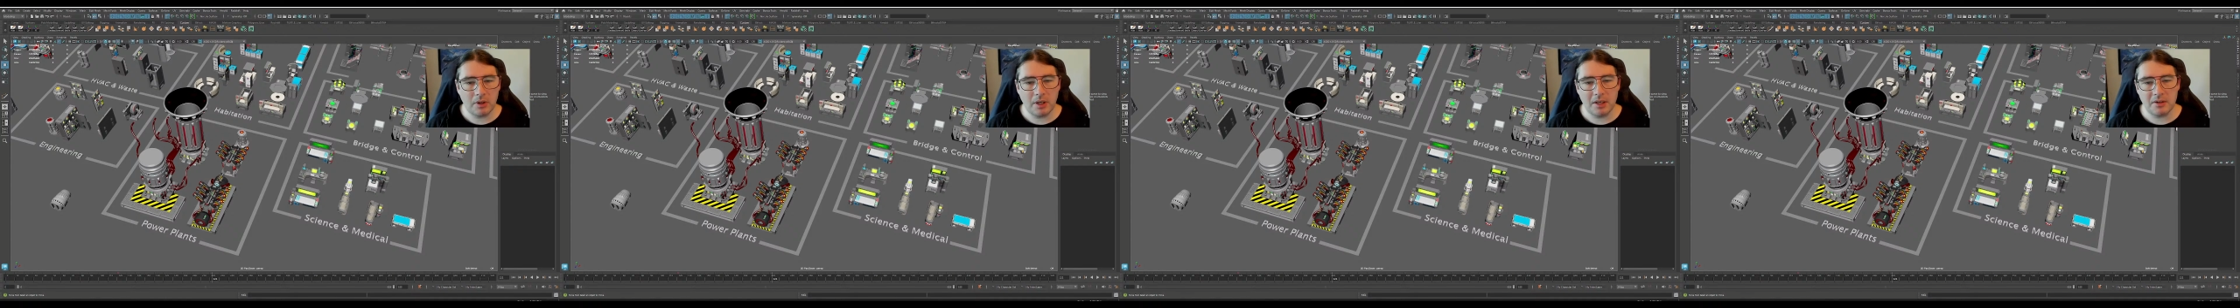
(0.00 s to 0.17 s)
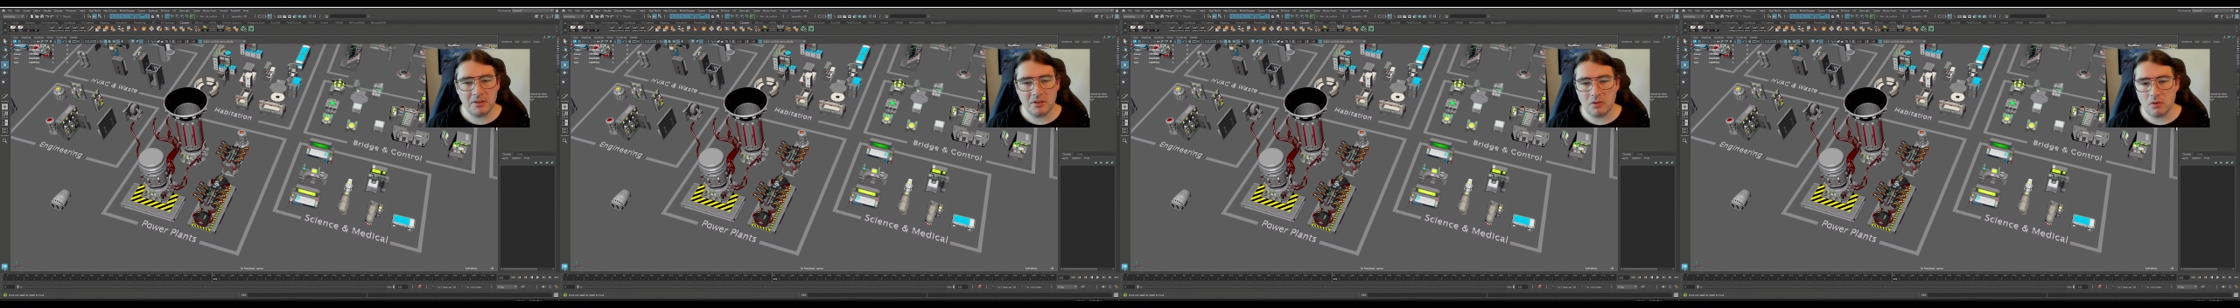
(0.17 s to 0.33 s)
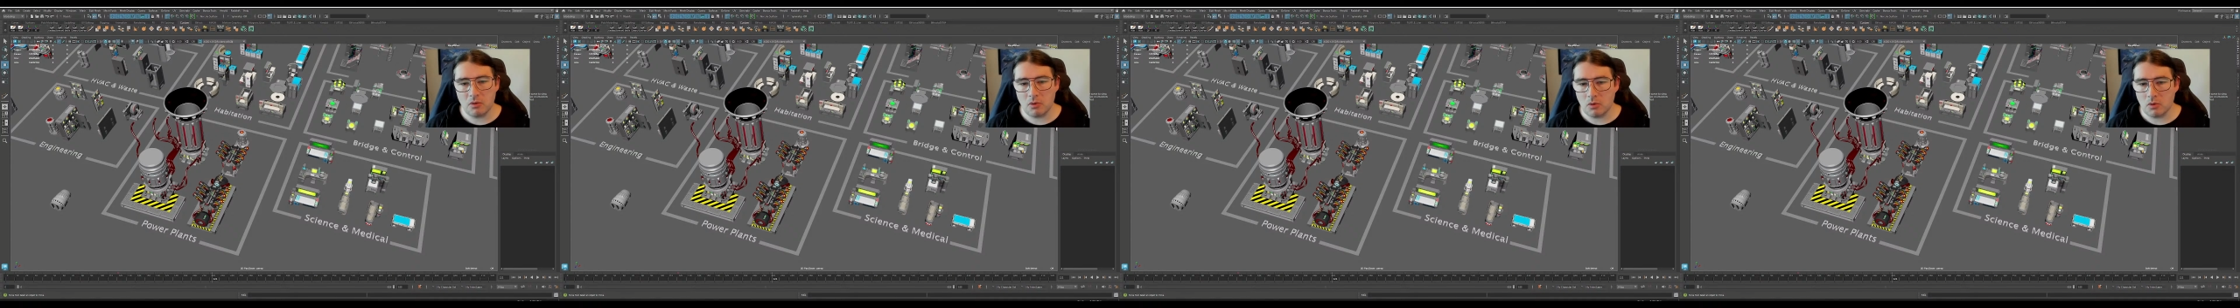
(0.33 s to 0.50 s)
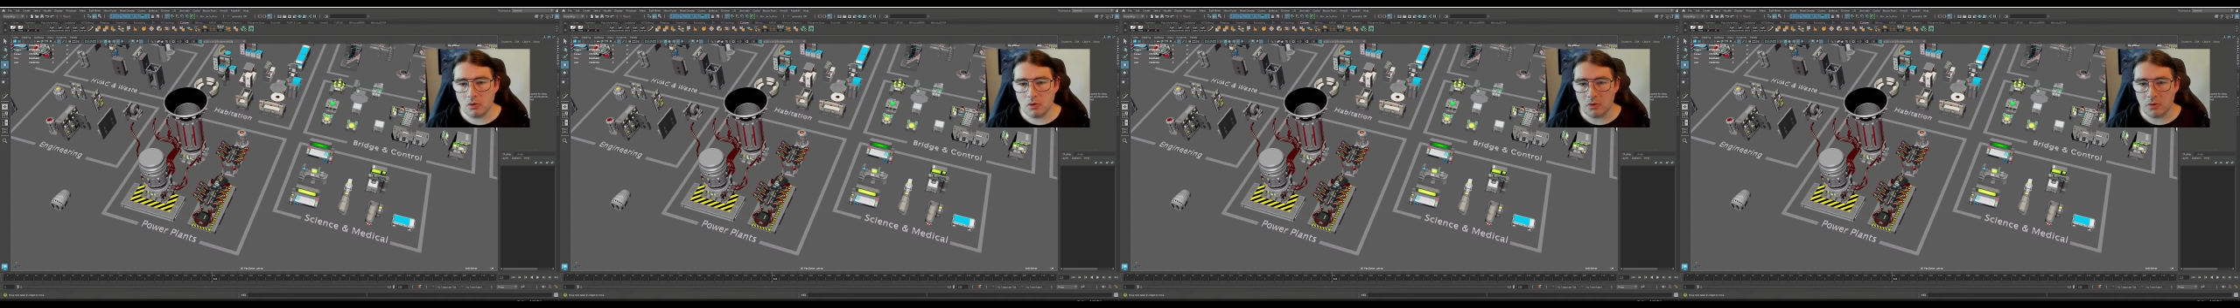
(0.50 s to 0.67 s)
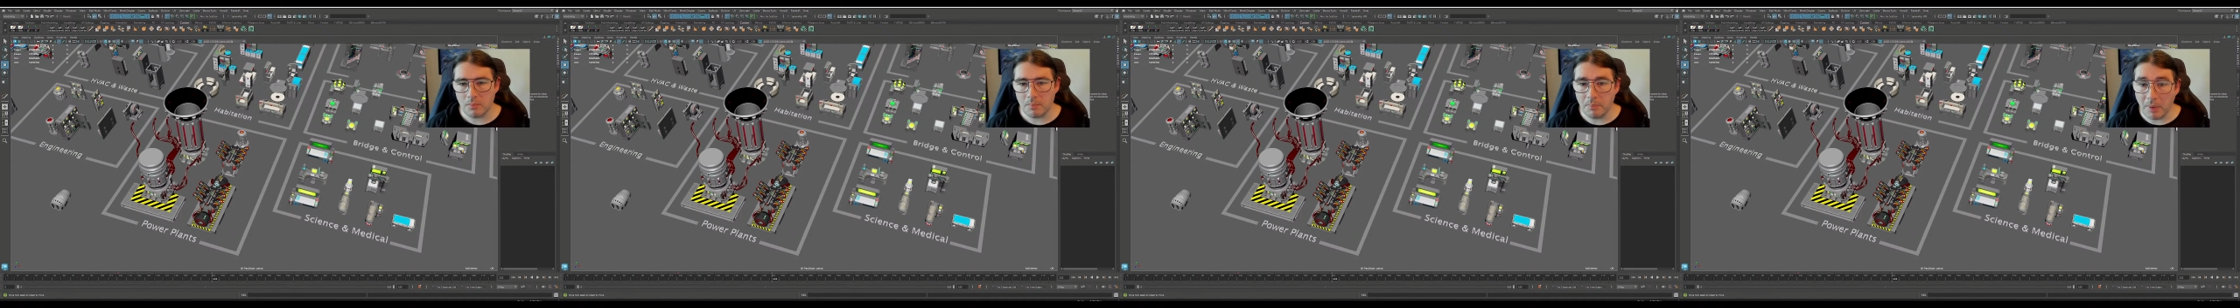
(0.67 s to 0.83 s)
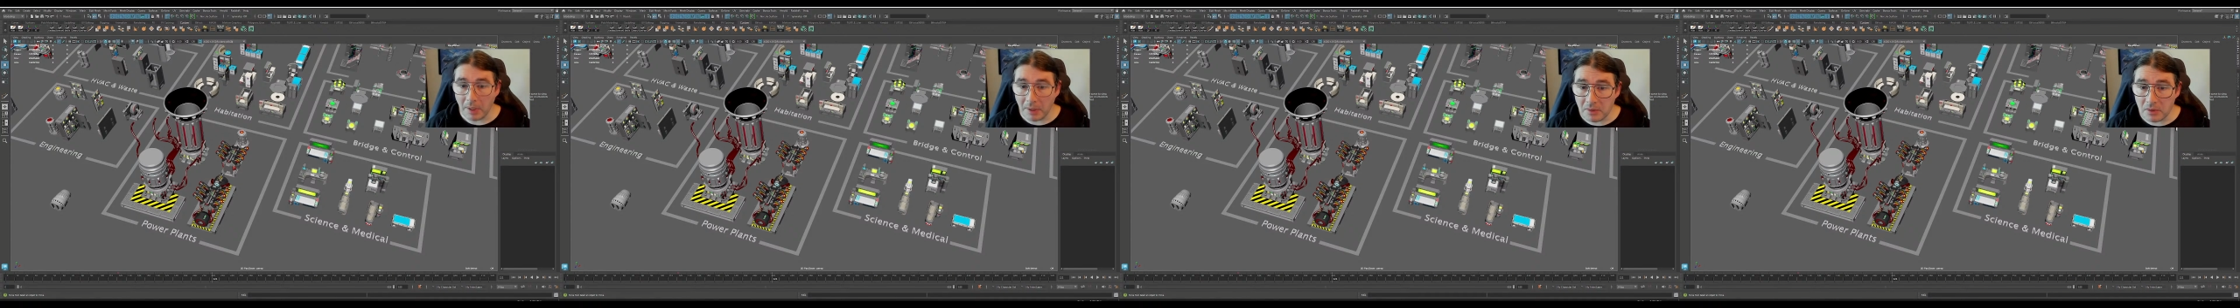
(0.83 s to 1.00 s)
has introduced
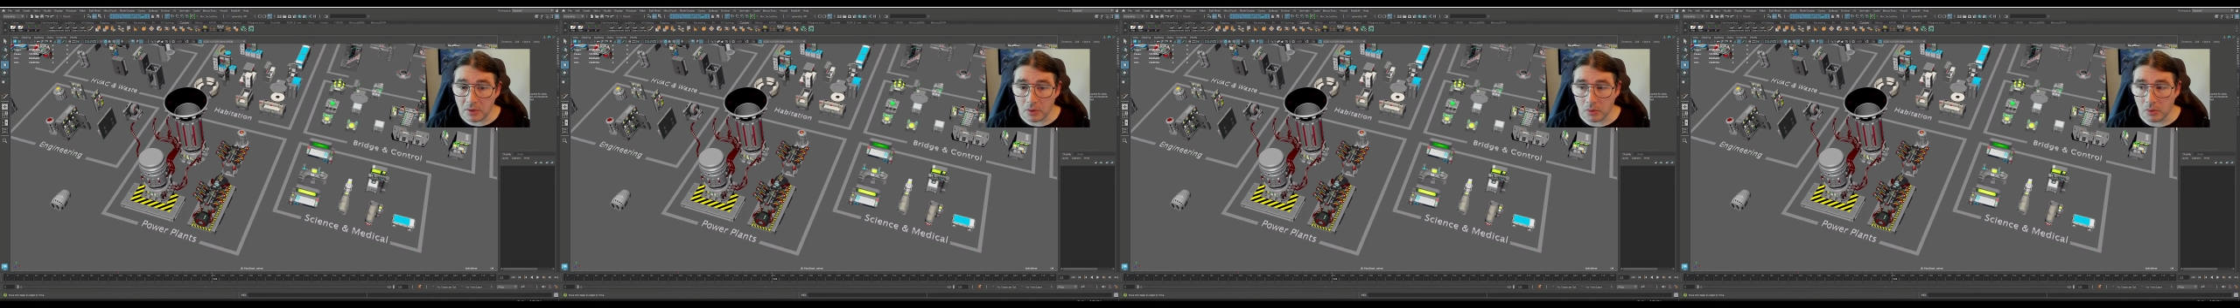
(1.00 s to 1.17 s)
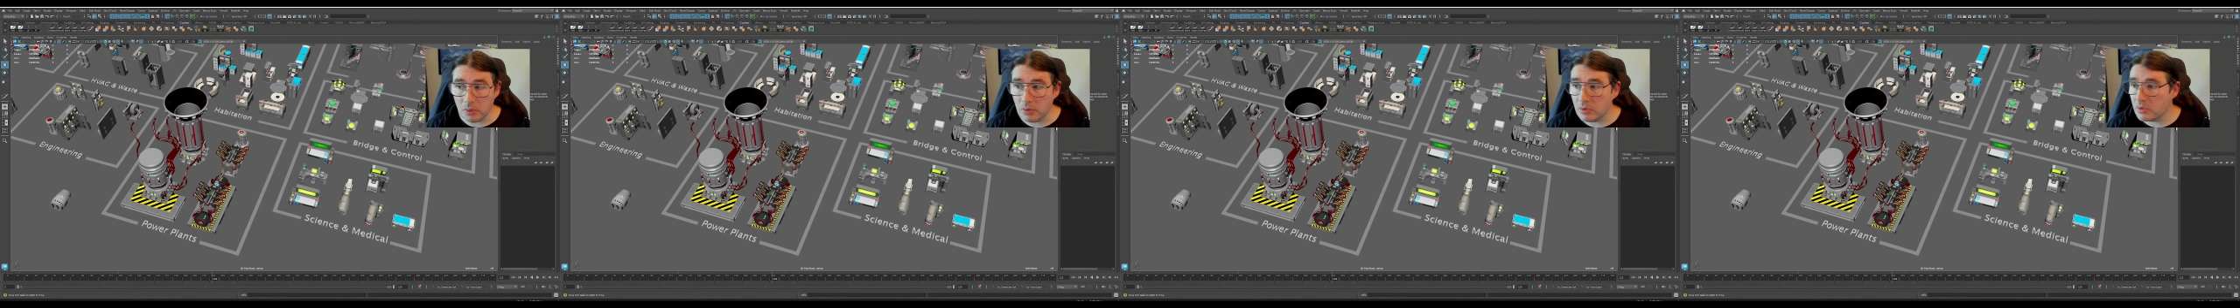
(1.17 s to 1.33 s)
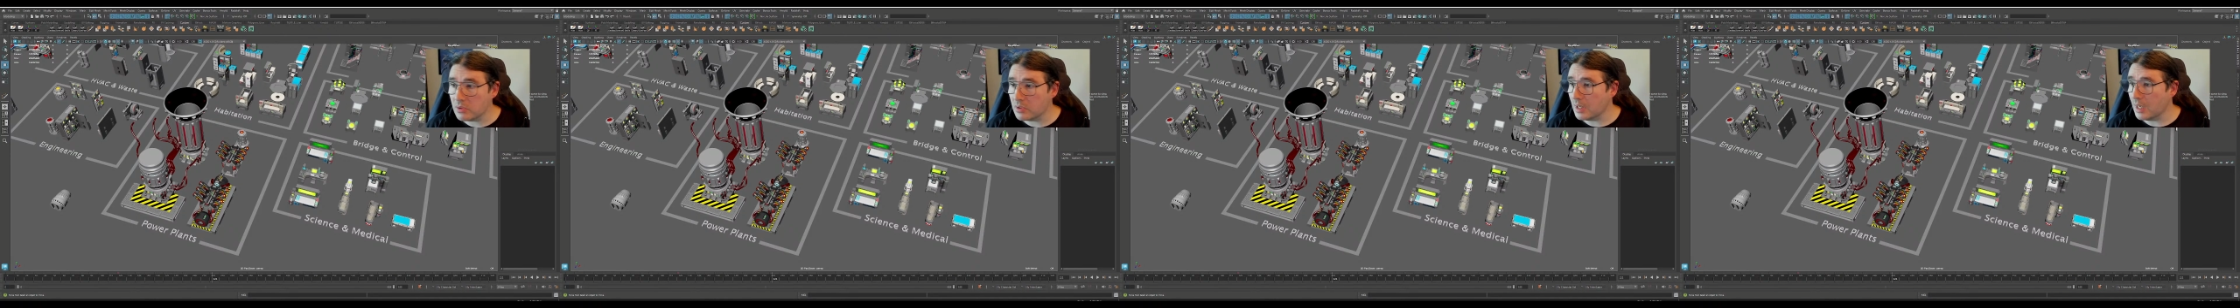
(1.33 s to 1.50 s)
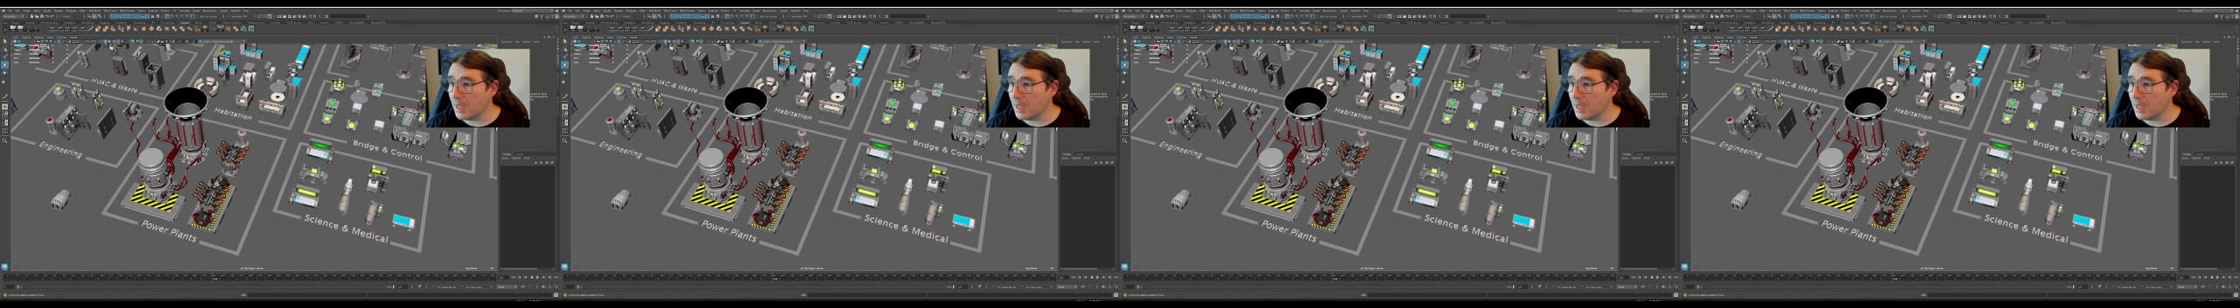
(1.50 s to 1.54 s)
bundles,